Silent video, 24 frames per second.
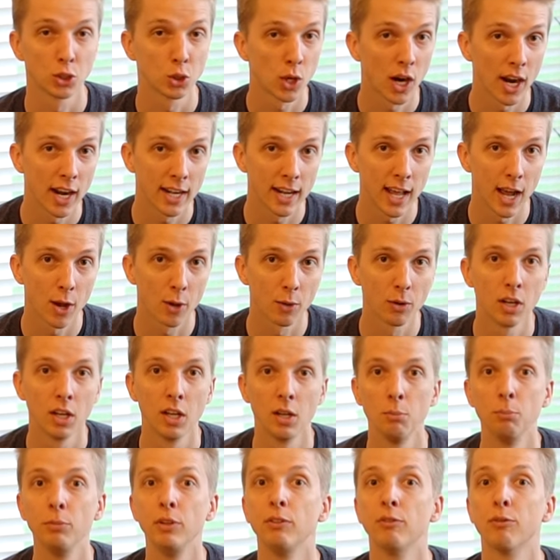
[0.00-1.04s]
try it out
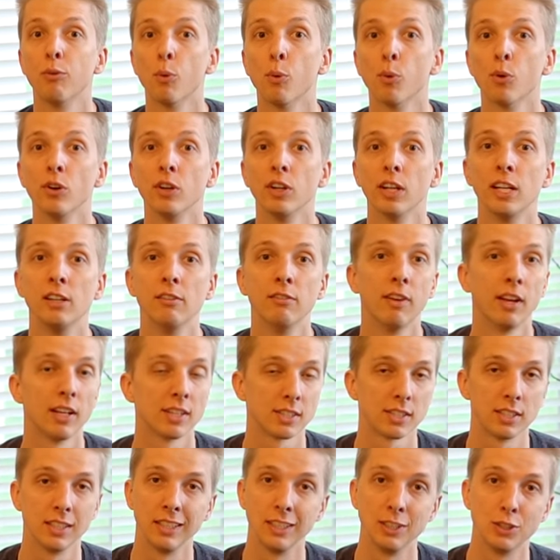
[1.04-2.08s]
before
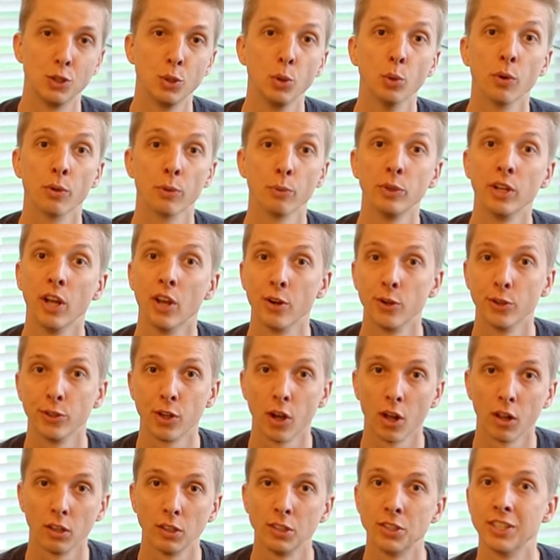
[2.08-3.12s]
investing two or
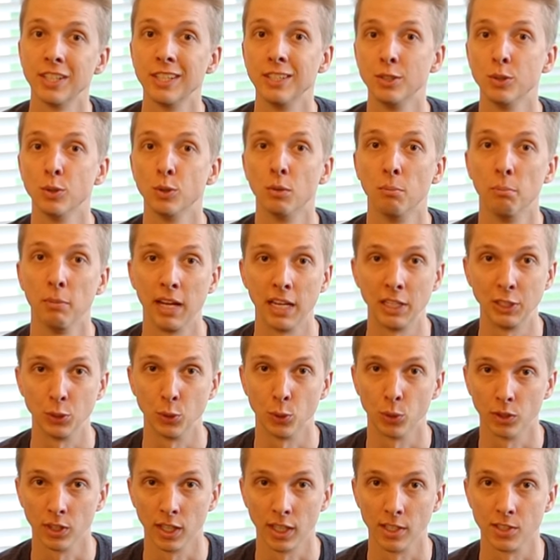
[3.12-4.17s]
$300 into a
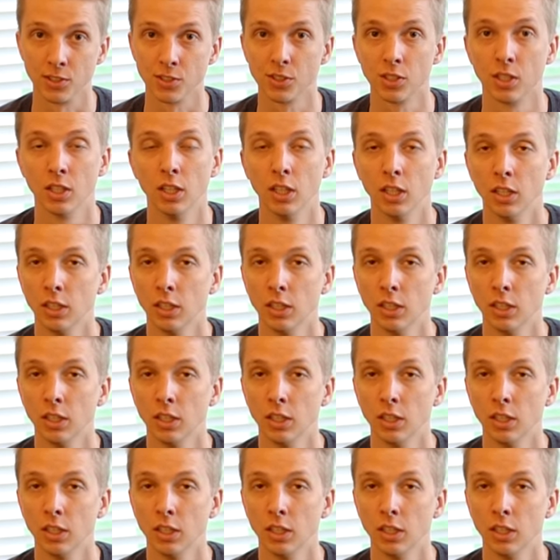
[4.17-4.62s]
manual lens.